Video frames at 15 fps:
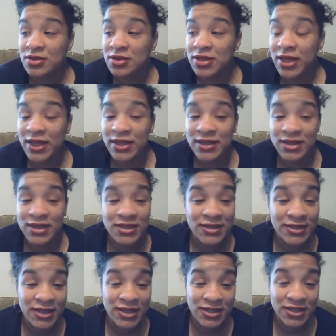like it
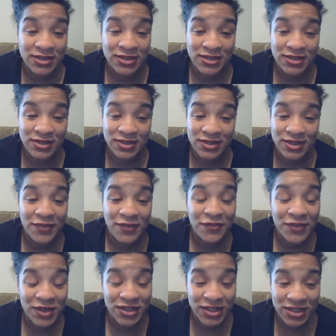looked like it
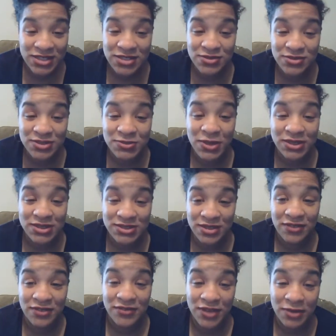felt like she was about to
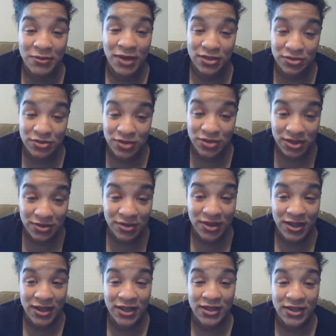stick her finger in my urethra,
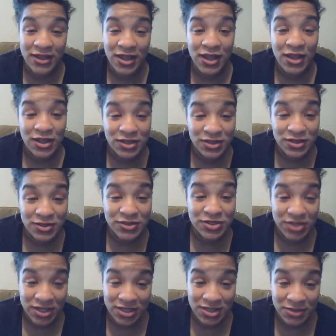and
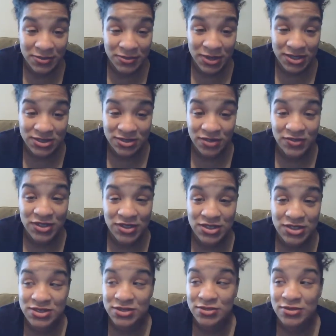trying to check my
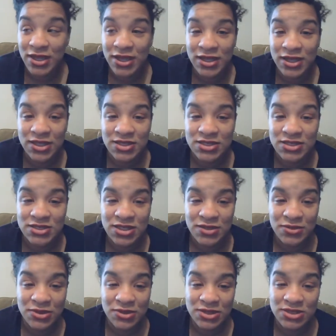cervix too. Like
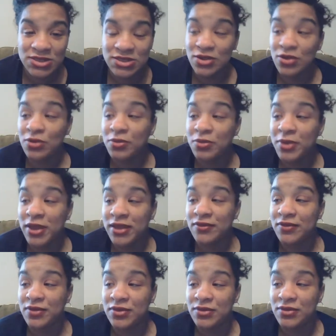it was so
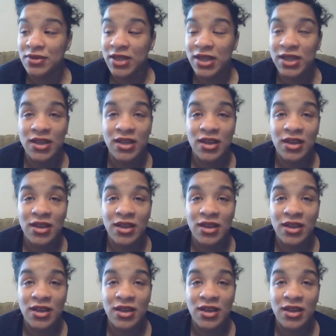painful. Like